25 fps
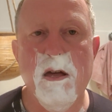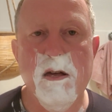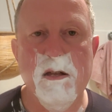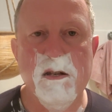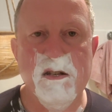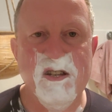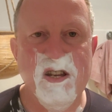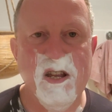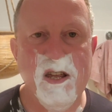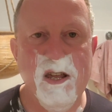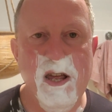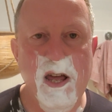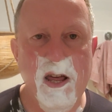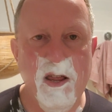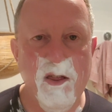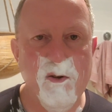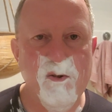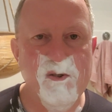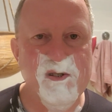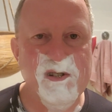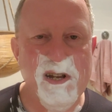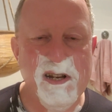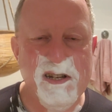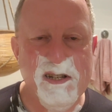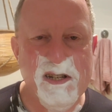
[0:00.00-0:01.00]
together
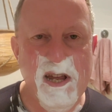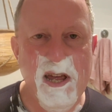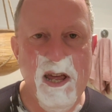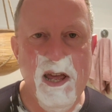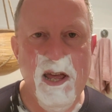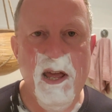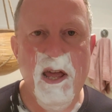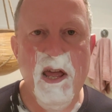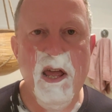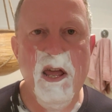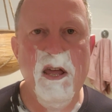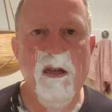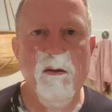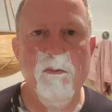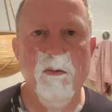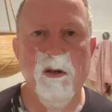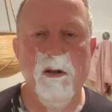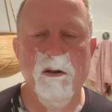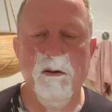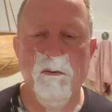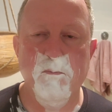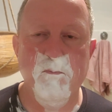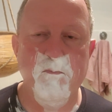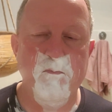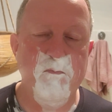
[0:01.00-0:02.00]
as a team,
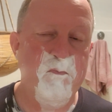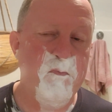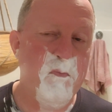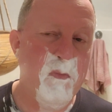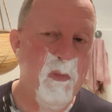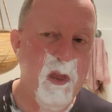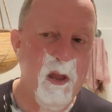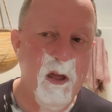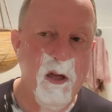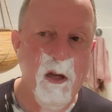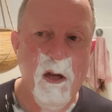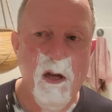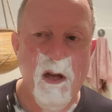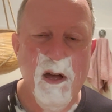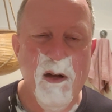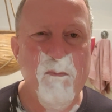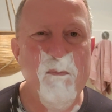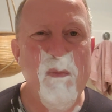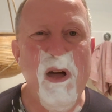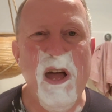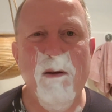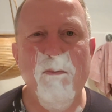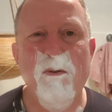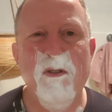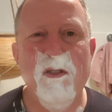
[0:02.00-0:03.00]
and
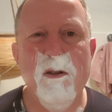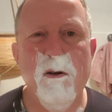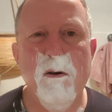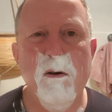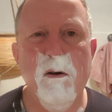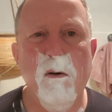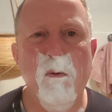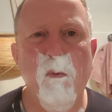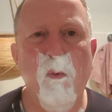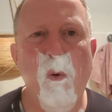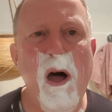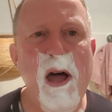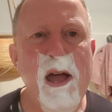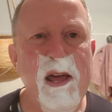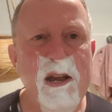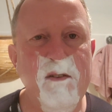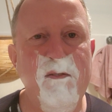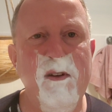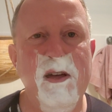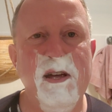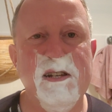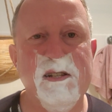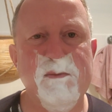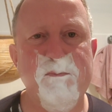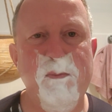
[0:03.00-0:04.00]
maybe the weight of
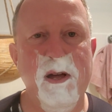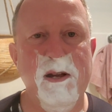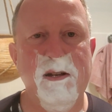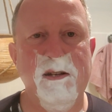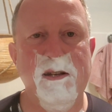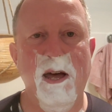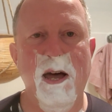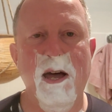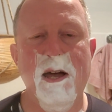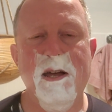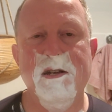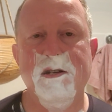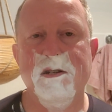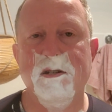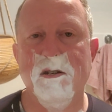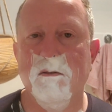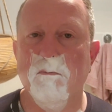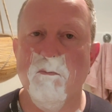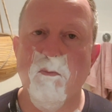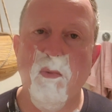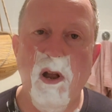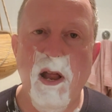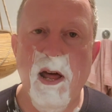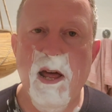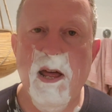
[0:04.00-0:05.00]

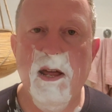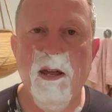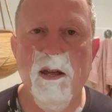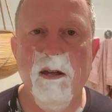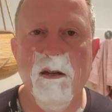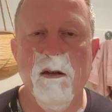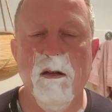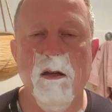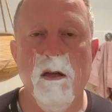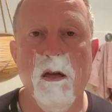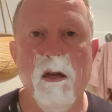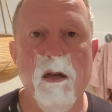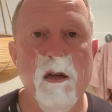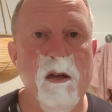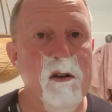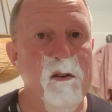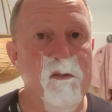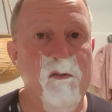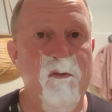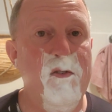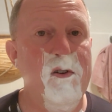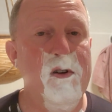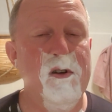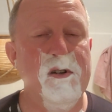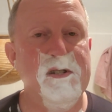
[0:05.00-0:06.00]
expectation playing a
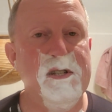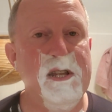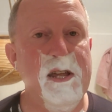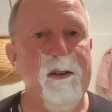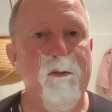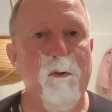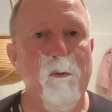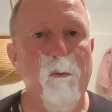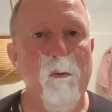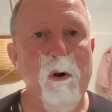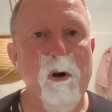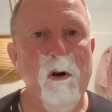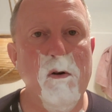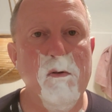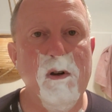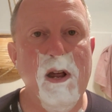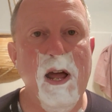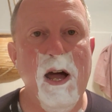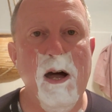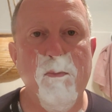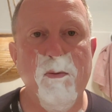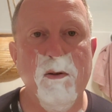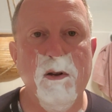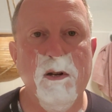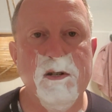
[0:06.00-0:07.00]
first ever World
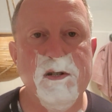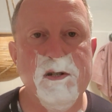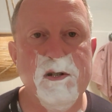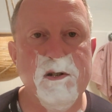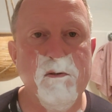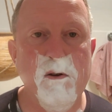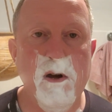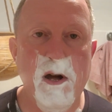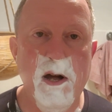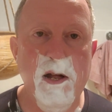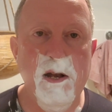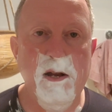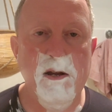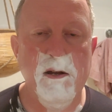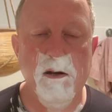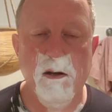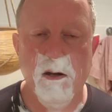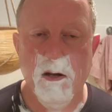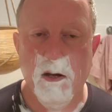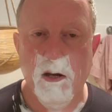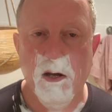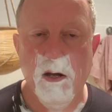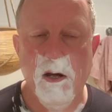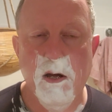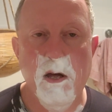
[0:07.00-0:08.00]
Cup in Australia.
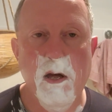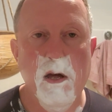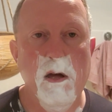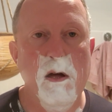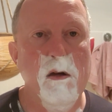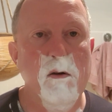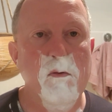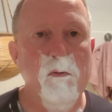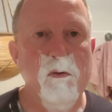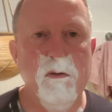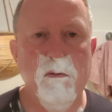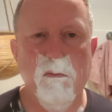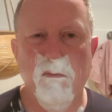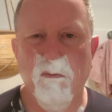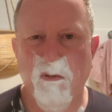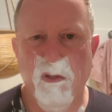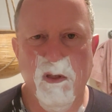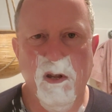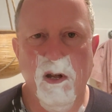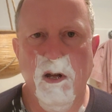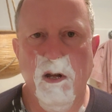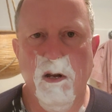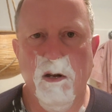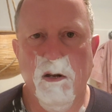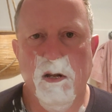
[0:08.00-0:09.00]

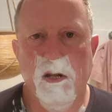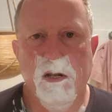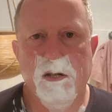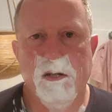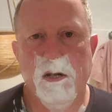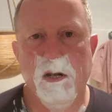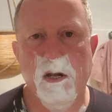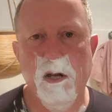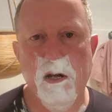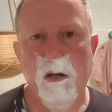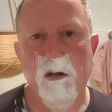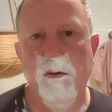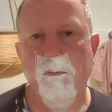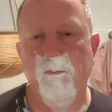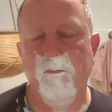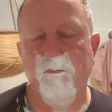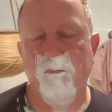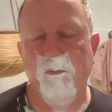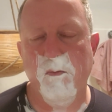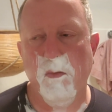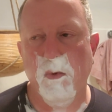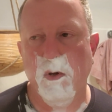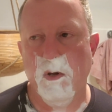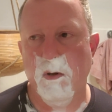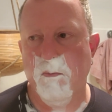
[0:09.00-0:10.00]
And there's a
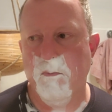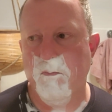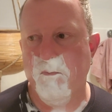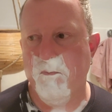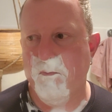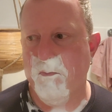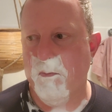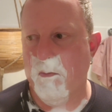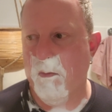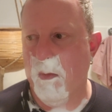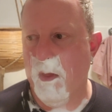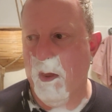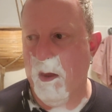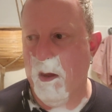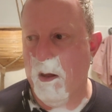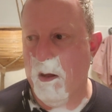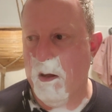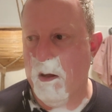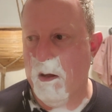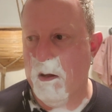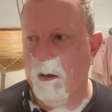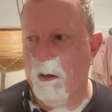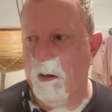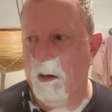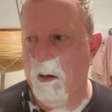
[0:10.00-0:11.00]

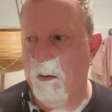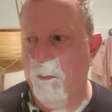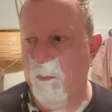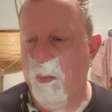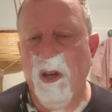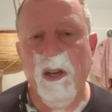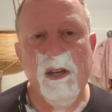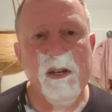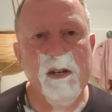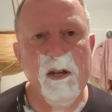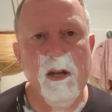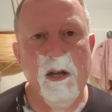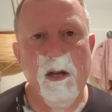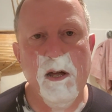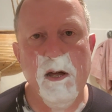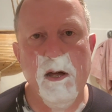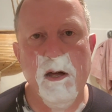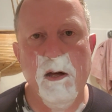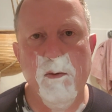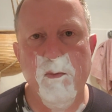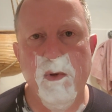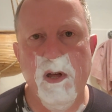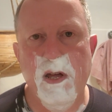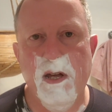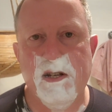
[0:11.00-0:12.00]
big
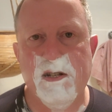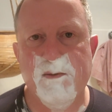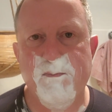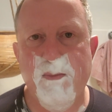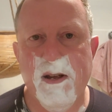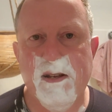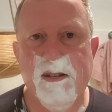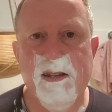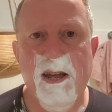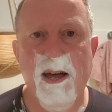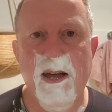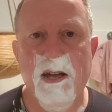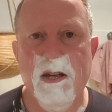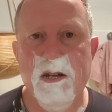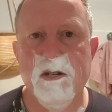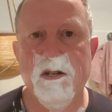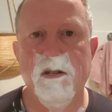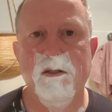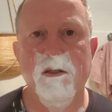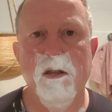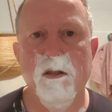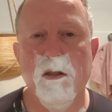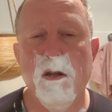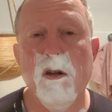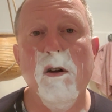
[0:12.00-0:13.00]

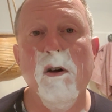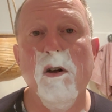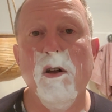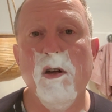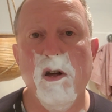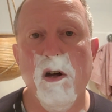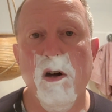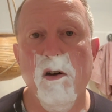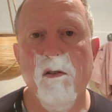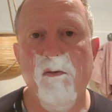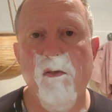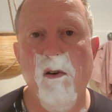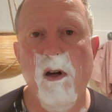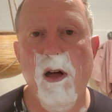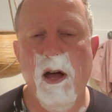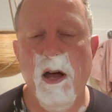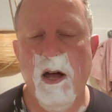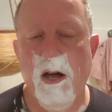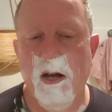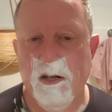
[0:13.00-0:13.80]
expectation that they're going to go far.